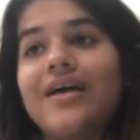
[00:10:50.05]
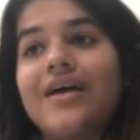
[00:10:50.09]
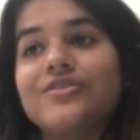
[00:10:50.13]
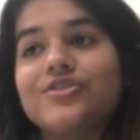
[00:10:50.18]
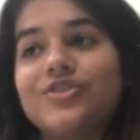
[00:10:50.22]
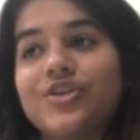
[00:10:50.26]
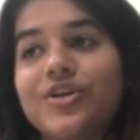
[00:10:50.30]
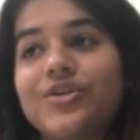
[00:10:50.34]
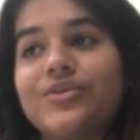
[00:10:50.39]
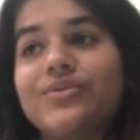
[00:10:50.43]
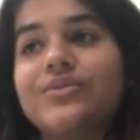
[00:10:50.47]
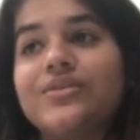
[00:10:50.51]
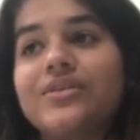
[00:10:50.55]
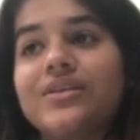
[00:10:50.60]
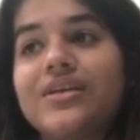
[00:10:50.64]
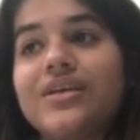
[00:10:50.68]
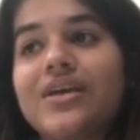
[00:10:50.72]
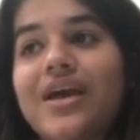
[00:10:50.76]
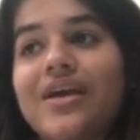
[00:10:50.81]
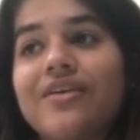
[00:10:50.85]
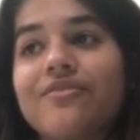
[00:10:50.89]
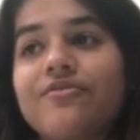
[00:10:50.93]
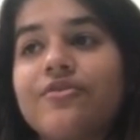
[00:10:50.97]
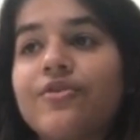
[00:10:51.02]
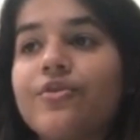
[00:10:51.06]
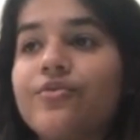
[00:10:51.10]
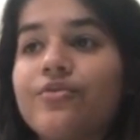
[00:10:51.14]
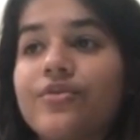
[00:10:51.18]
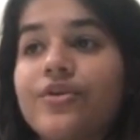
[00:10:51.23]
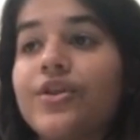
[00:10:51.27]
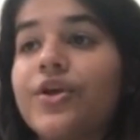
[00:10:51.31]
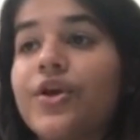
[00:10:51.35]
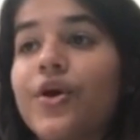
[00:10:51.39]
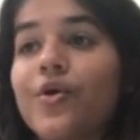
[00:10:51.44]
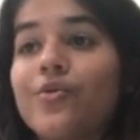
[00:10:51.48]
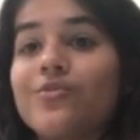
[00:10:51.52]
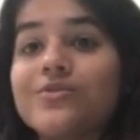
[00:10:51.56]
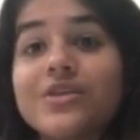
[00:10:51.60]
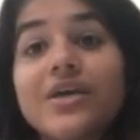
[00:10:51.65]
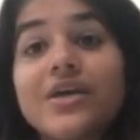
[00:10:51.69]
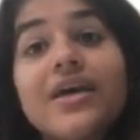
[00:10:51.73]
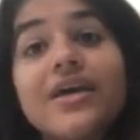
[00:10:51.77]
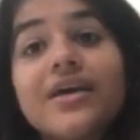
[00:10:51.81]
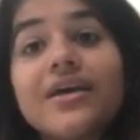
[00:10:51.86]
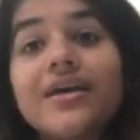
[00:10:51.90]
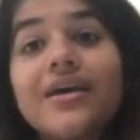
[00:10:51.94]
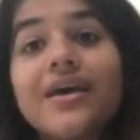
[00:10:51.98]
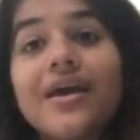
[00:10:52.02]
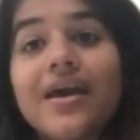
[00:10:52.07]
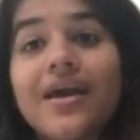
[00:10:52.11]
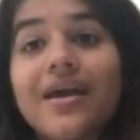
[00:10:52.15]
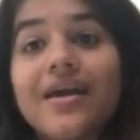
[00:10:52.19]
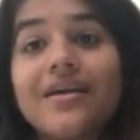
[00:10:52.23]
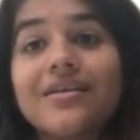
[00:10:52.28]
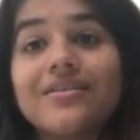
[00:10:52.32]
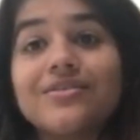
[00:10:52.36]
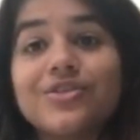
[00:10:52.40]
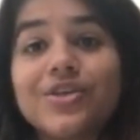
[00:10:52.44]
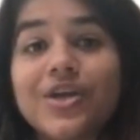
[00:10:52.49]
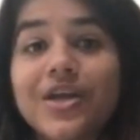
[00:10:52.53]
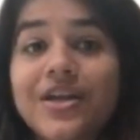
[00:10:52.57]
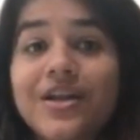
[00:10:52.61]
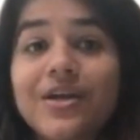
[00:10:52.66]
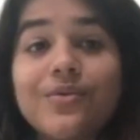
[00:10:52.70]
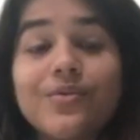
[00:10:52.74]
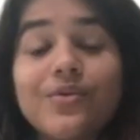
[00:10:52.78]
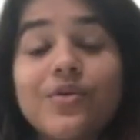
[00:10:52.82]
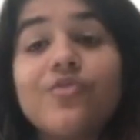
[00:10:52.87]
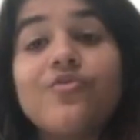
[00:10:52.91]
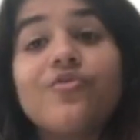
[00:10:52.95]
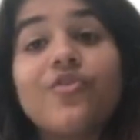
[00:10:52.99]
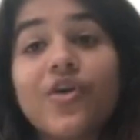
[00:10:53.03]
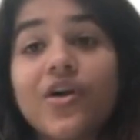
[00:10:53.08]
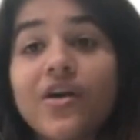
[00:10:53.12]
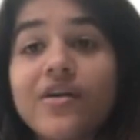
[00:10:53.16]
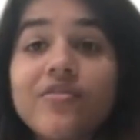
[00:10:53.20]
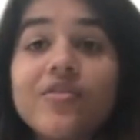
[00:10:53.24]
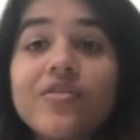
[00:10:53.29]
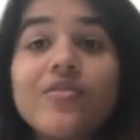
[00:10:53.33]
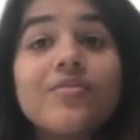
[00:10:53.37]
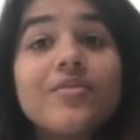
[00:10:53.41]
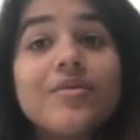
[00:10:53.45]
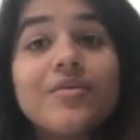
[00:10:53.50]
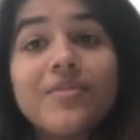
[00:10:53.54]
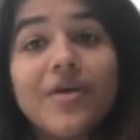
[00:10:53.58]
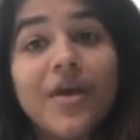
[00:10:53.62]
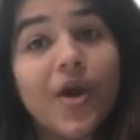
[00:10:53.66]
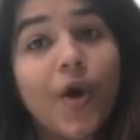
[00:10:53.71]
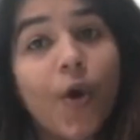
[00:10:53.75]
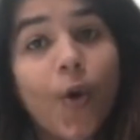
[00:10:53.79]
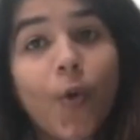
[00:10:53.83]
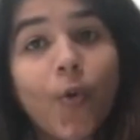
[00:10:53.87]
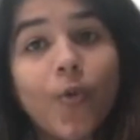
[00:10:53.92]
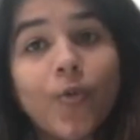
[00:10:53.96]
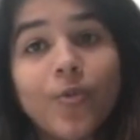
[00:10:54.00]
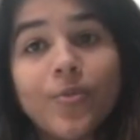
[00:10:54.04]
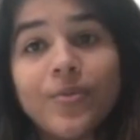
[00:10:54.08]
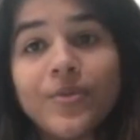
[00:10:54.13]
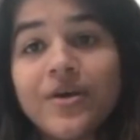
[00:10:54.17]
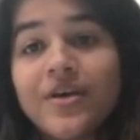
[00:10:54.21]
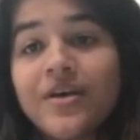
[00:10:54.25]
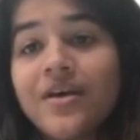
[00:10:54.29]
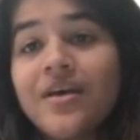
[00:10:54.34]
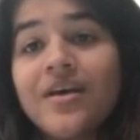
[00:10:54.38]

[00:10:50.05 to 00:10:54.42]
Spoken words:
Genuinely, I feel really homesick, and China will forever be my home.